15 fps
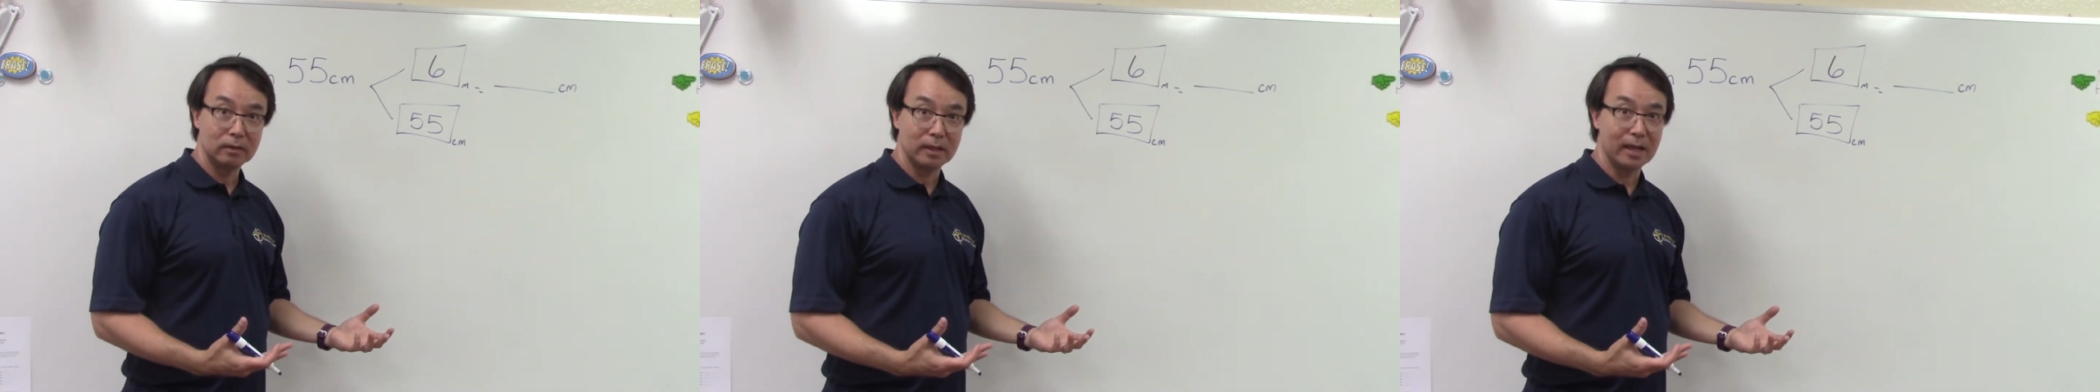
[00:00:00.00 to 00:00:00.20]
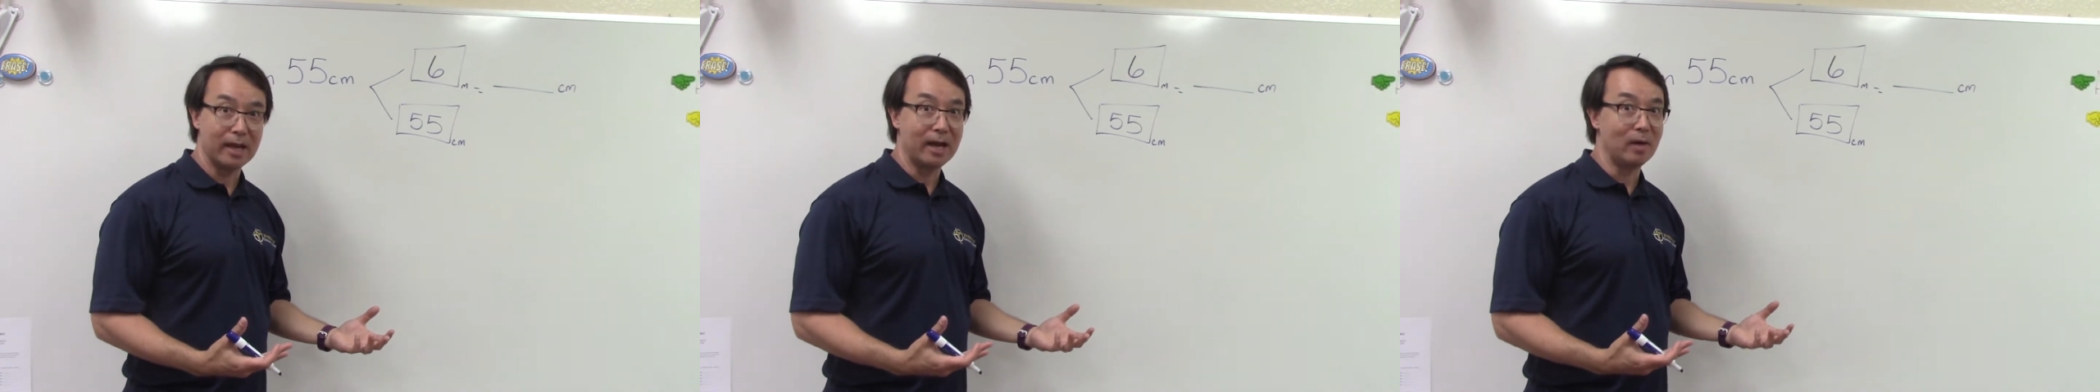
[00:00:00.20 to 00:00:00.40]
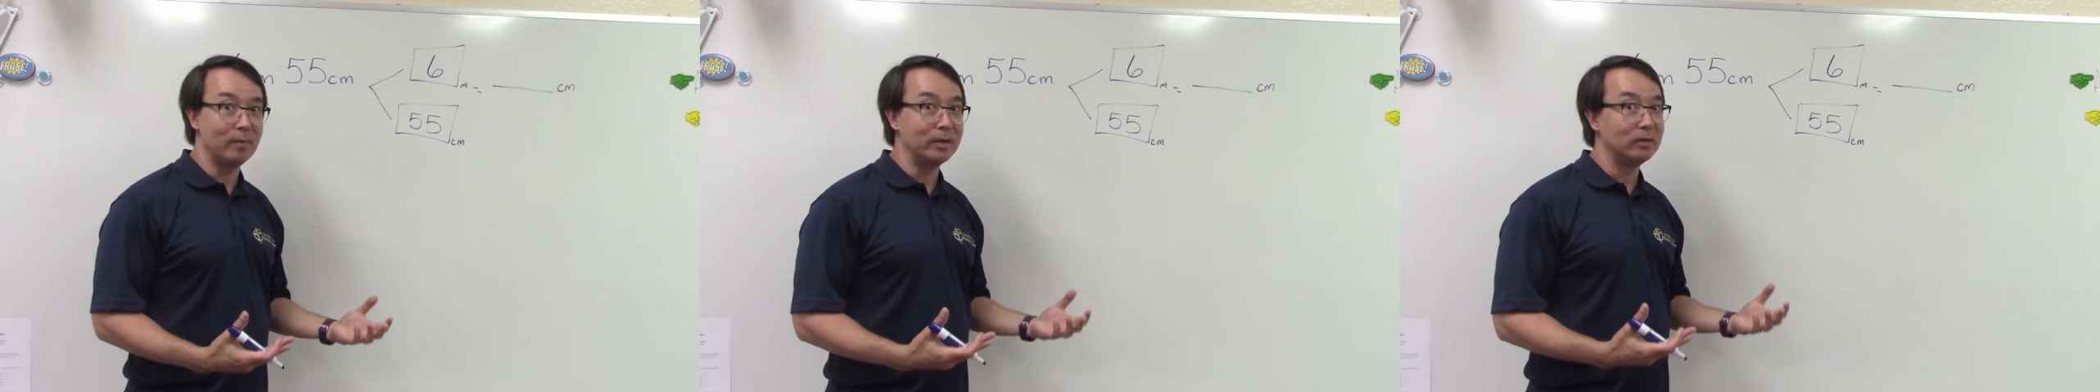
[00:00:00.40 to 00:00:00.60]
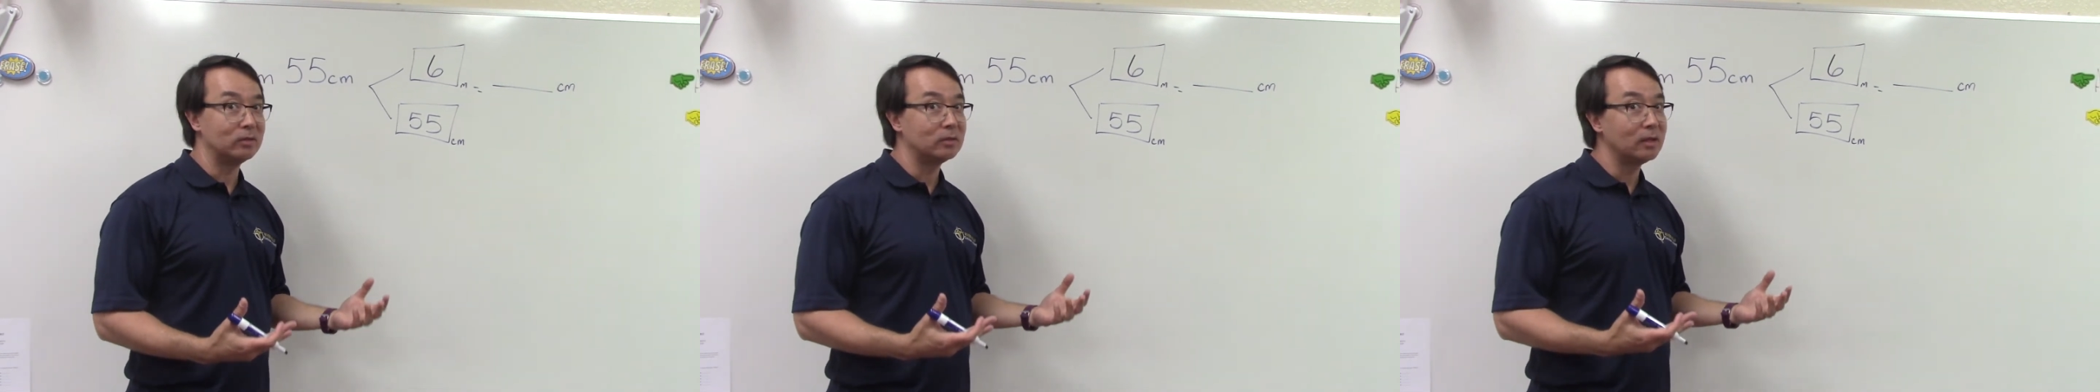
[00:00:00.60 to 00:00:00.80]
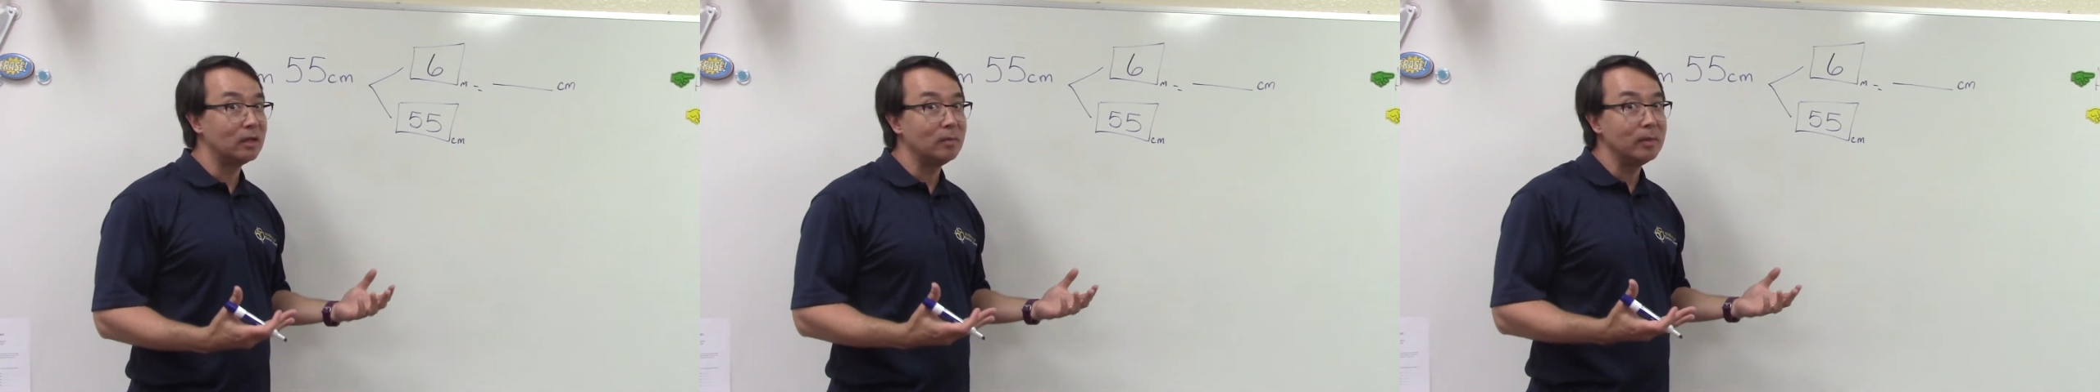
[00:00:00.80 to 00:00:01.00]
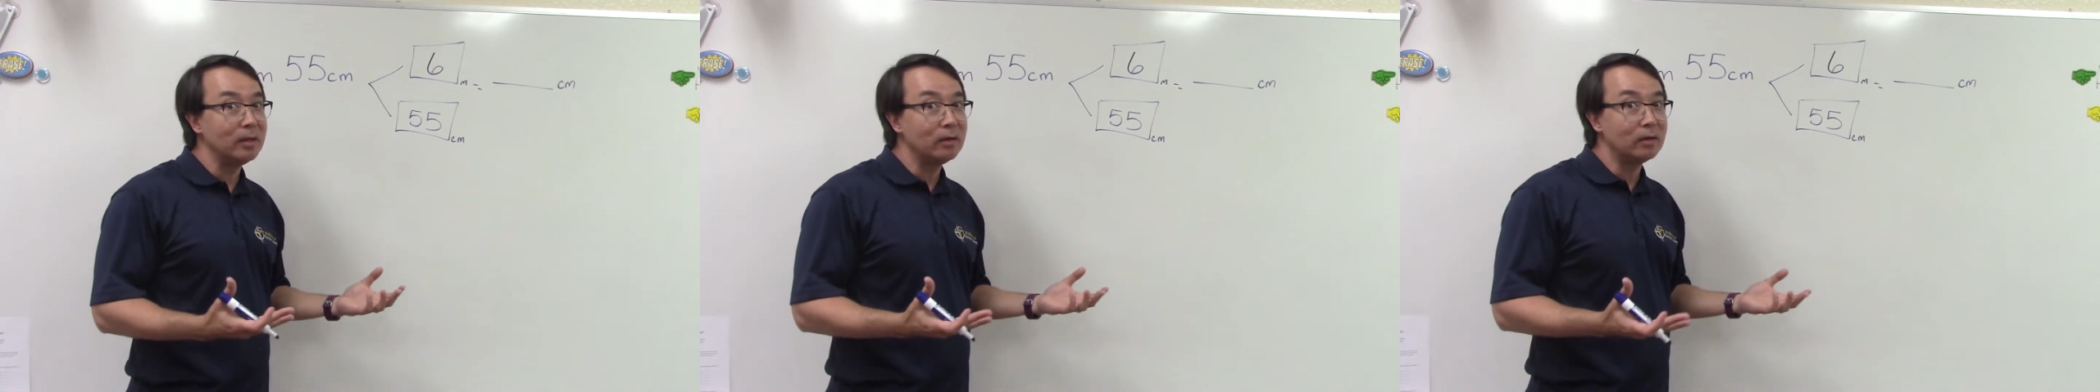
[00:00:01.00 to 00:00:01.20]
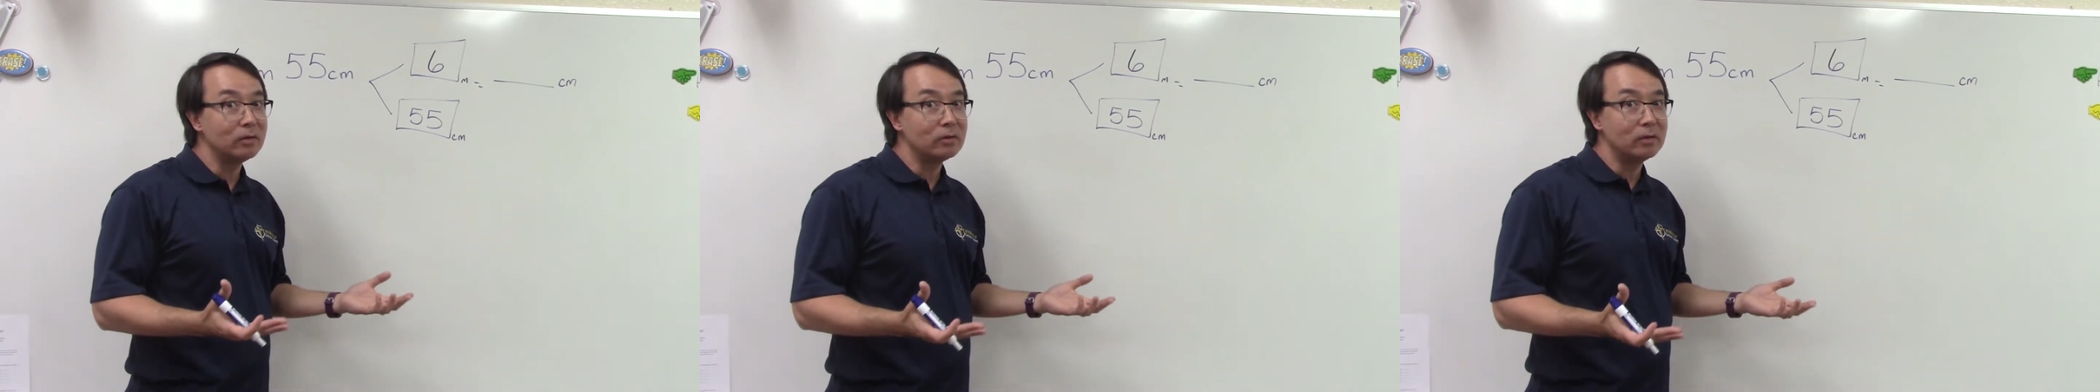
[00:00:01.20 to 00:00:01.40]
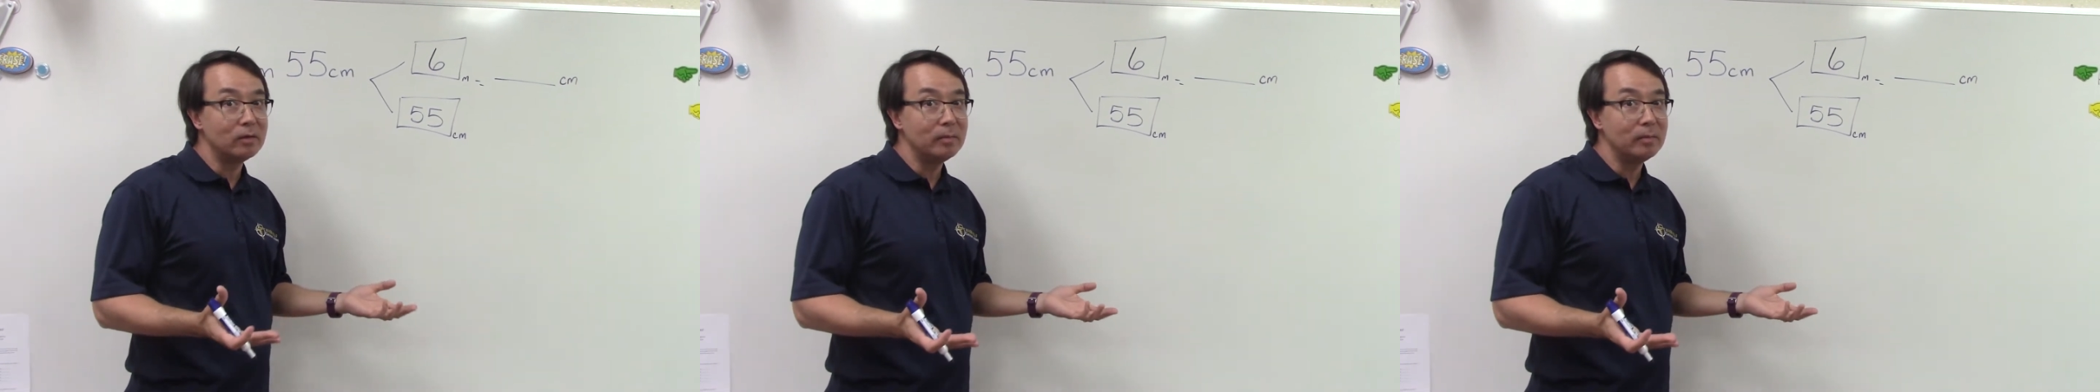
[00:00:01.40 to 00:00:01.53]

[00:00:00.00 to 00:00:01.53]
How many centimeters are in a